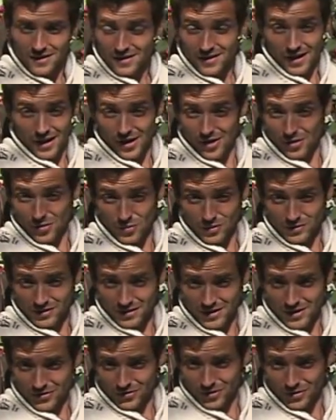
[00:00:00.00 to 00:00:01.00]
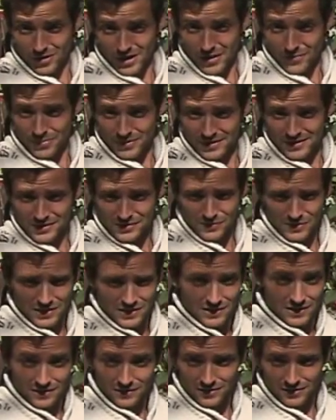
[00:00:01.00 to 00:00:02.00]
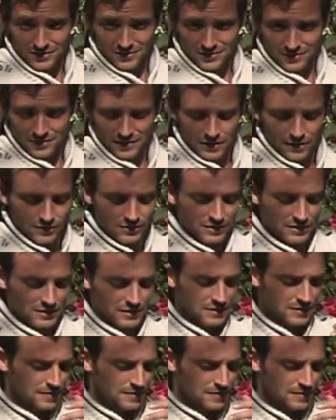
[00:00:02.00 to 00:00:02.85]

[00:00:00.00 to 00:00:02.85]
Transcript: I don't know what the hell the crap is, but it doesn't look too healthy.